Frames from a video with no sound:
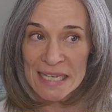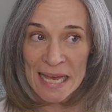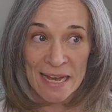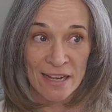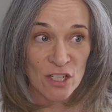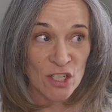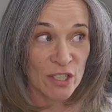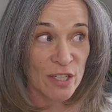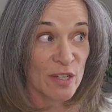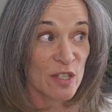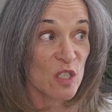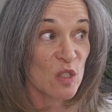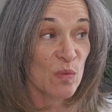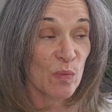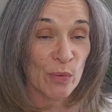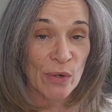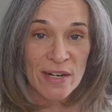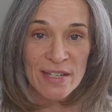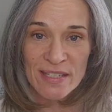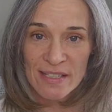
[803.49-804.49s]
actually
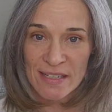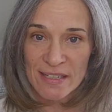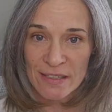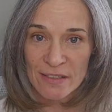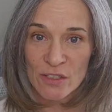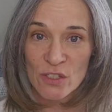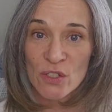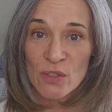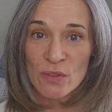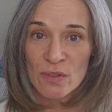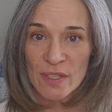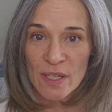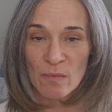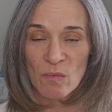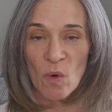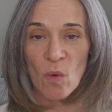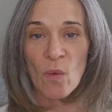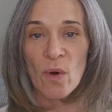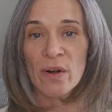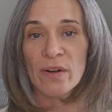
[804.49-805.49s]
expressing to them
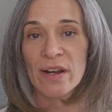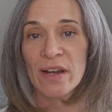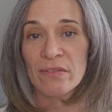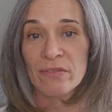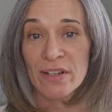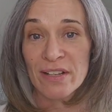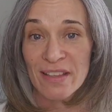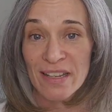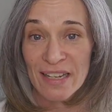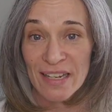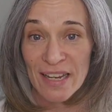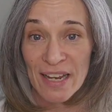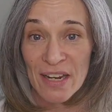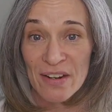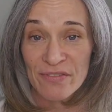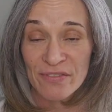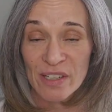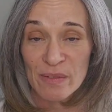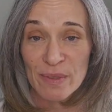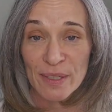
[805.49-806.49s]
where everything came
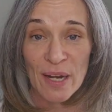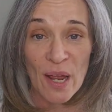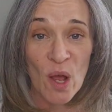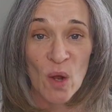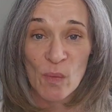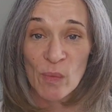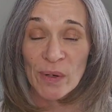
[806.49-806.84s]
from and how